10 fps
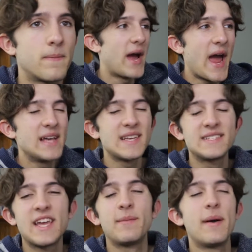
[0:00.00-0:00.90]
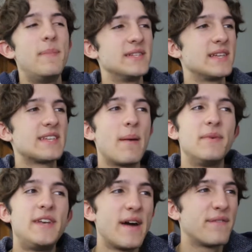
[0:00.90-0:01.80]
But as I scale my business,
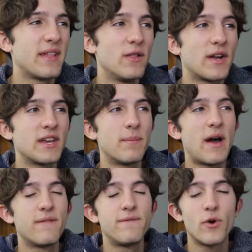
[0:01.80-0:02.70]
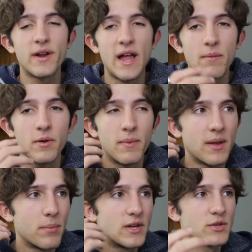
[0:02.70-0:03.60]
I'm definitely looking to buy a 4-gallon per
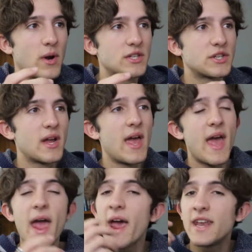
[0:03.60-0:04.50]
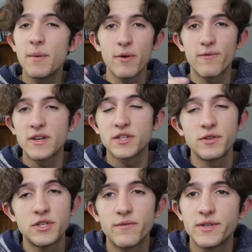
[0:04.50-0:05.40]
minute pressure washer and a
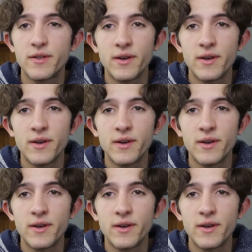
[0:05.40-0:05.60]
professional surface